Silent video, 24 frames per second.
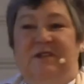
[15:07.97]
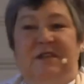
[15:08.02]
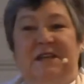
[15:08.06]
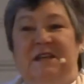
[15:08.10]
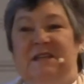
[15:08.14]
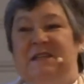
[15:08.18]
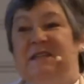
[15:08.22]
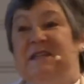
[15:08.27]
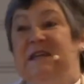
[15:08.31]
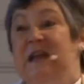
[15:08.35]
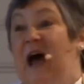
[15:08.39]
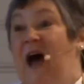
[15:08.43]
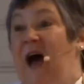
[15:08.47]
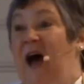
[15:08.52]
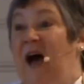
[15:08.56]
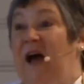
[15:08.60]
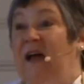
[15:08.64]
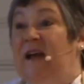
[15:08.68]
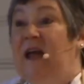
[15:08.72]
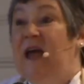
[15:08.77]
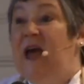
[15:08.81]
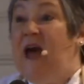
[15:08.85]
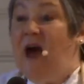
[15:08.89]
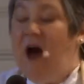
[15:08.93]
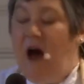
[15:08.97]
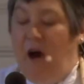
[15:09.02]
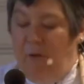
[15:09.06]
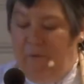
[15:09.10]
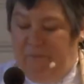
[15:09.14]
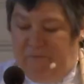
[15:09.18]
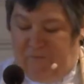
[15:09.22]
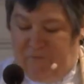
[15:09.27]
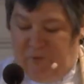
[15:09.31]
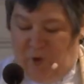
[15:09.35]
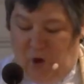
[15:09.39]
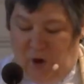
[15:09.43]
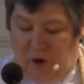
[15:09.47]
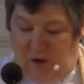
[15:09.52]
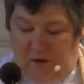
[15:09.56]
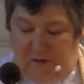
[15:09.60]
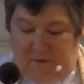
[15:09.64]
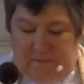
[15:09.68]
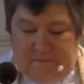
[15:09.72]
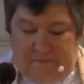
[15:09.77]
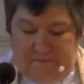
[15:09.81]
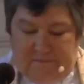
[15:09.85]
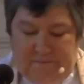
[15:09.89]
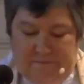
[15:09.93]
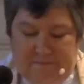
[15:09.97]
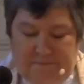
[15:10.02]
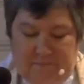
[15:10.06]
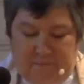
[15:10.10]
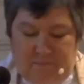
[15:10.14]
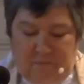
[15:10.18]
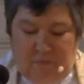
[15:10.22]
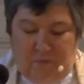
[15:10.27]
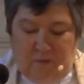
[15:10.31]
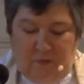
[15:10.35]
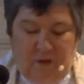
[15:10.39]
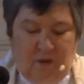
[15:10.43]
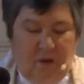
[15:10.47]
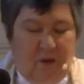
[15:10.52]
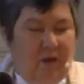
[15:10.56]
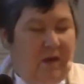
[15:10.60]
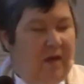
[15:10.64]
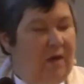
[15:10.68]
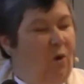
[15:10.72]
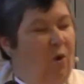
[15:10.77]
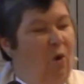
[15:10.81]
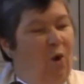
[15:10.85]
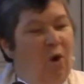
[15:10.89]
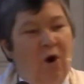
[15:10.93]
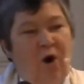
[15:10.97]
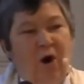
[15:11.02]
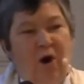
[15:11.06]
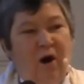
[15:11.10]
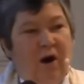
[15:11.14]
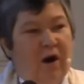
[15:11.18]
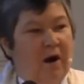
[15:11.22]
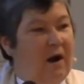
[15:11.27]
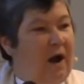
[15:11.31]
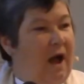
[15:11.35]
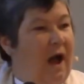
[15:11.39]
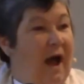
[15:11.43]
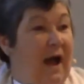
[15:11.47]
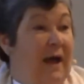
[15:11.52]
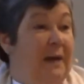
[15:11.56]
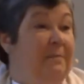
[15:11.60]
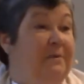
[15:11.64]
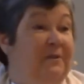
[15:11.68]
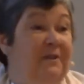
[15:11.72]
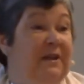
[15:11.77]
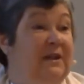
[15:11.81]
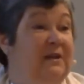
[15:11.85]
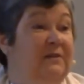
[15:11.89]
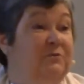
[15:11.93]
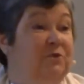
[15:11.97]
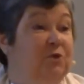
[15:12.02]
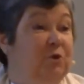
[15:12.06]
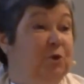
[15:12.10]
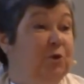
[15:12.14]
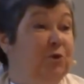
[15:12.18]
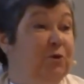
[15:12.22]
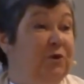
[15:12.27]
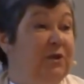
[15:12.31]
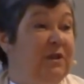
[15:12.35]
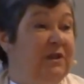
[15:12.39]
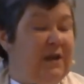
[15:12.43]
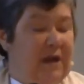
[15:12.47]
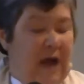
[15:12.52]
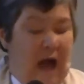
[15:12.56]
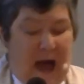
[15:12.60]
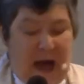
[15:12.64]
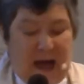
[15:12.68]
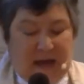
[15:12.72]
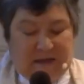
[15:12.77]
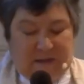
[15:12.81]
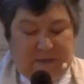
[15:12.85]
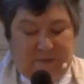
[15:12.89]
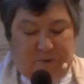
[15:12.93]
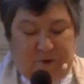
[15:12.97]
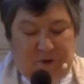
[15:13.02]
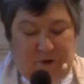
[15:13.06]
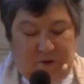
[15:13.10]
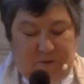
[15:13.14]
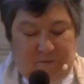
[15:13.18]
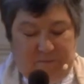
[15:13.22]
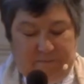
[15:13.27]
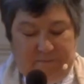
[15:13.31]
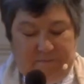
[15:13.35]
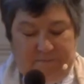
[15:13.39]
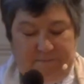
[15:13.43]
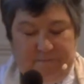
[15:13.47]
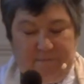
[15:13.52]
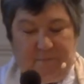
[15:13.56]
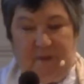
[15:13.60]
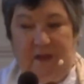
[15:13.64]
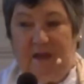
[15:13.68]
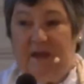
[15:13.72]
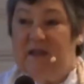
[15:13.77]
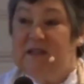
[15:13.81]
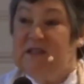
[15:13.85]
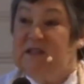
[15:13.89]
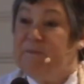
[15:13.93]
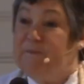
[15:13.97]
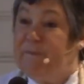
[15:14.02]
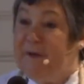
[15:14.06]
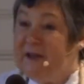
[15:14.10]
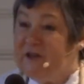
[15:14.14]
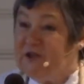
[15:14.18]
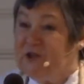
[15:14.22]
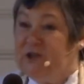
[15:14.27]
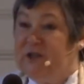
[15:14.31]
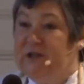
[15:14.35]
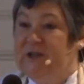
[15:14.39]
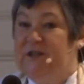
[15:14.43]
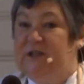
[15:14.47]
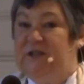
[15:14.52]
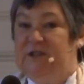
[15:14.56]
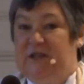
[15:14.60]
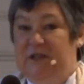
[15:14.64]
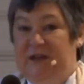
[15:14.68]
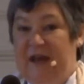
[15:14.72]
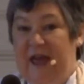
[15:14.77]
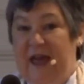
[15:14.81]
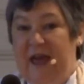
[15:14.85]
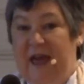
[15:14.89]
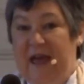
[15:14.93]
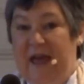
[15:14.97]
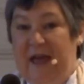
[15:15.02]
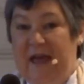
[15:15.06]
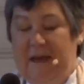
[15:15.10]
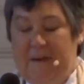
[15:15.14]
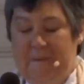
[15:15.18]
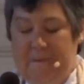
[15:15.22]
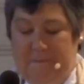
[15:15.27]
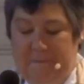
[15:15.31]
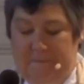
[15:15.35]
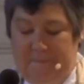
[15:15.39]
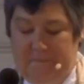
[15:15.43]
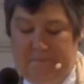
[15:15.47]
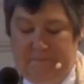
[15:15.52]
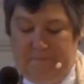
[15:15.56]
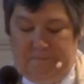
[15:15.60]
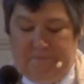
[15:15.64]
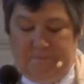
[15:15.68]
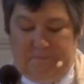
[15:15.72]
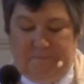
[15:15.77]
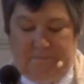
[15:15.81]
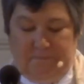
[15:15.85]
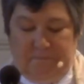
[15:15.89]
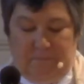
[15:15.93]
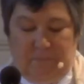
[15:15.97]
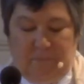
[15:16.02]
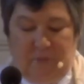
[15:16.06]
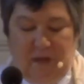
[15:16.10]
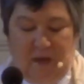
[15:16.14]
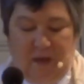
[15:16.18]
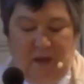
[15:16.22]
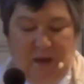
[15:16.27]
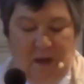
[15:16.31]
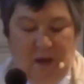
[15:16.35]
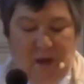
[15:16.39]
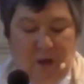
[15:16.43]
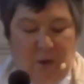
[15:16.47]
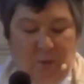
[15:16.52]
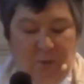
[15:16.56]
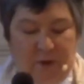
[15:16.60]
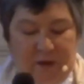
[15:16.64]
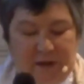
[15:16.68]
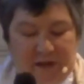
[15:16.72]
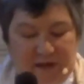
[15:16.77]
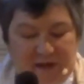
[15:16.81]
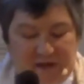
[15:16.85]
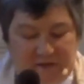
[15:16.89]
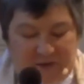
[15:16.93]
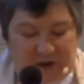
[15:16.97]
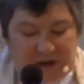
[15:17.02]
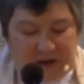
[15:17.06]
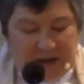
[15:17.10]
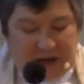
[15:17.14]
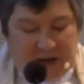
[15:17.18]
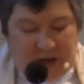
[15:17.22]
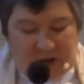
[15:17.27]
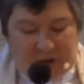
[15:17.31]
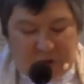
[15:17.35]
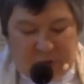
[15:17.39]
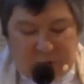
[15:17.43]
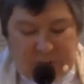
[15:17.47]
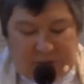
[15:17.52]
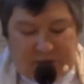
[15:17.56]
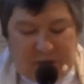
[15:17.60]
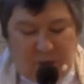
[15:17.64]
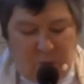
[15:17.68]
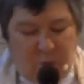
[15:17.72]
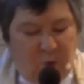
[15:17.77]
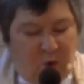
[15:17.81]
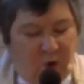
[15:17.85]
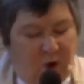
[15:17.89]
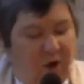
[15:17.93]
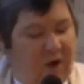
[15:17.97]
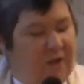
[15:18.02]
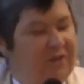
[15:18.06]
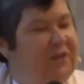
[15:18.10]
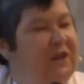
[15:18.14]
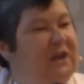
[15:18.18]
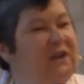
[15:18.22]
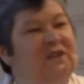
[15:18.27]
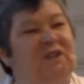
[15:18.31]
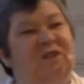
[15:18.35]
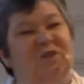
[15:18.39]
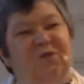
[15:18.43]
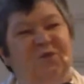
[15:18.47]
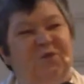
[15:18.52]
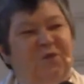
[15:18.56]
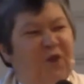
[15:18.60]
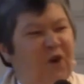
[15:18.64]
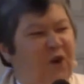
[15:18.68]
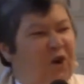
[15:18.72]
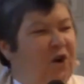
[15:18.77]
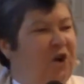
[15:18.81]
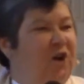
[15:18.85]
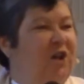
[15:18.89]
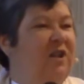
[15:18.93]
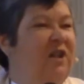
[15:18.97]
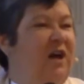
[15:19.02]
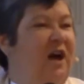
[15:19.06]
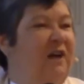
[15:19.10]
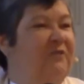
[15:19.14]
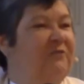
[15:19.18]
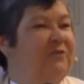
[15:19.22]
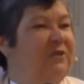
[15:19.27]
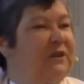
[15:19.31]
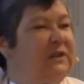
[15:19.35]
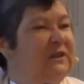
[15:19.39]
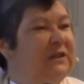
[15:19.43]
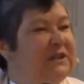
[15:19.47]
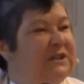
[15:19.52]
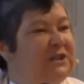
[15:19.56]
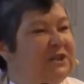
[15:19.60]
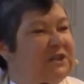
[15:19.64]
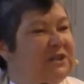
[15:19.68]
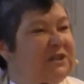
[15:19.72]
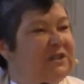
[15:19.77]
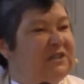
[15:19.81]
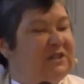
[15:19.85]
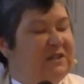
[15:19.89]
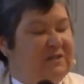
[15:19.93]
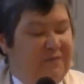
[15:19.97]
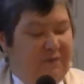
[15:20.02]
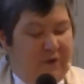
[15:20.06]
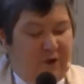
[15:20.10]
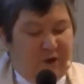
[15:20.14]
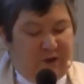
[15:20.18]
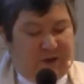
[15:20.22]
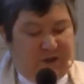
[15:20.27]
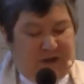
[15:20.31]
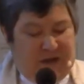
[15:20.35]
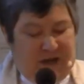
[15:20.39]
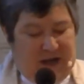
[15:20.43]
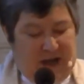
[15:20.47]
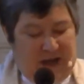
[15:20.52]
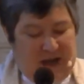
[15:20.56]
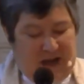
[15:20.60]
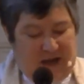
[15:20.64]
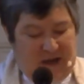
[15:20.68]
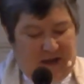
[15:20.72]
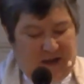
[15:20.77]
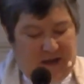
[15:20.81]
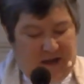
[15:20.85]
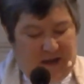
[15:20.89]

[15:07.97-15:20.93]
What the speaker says: is not helpful, or, I believe, true to the gospel, especially today. We live in a country and a world that is full of religious diversity.